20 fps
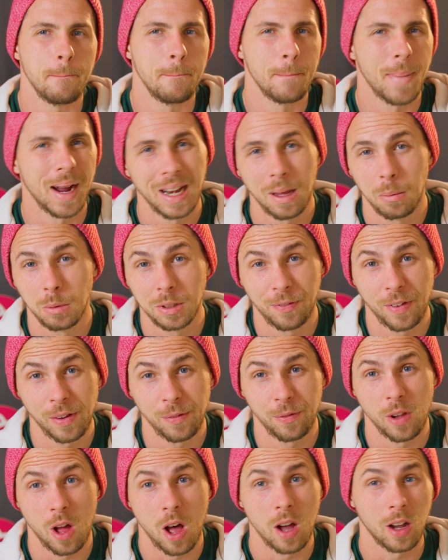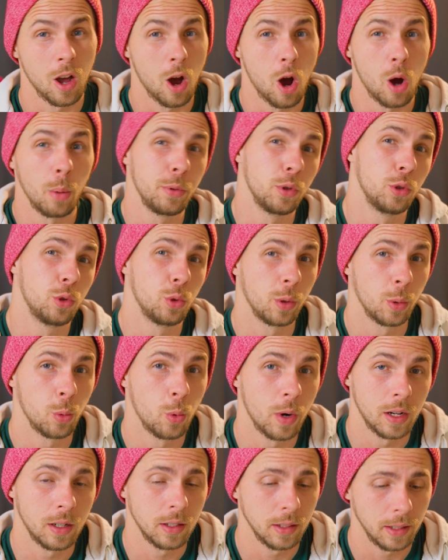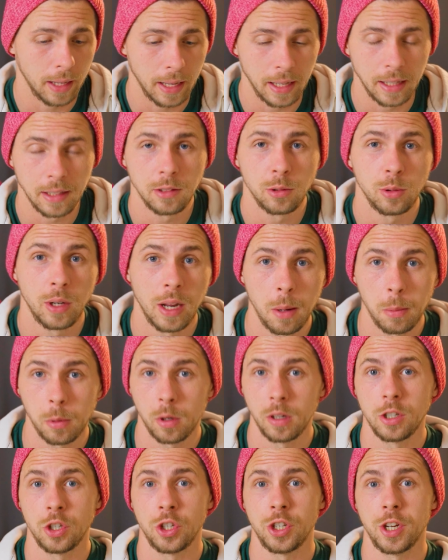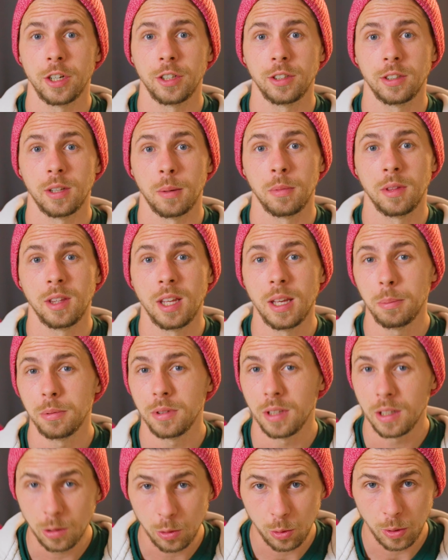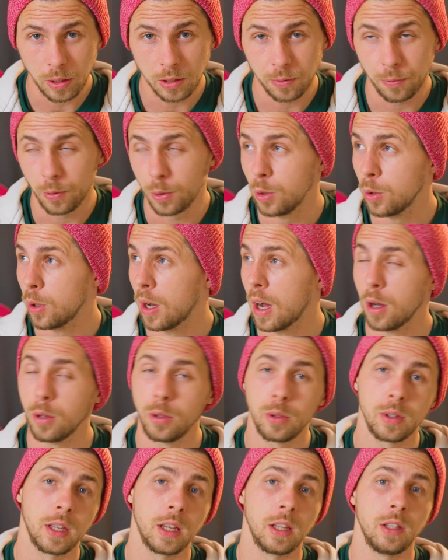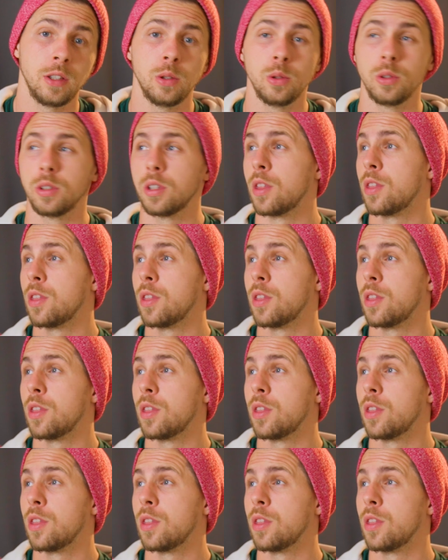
My name is Phil Flock, hope you're doing well. And today I'm gonna share some tips and tricks for you how you can use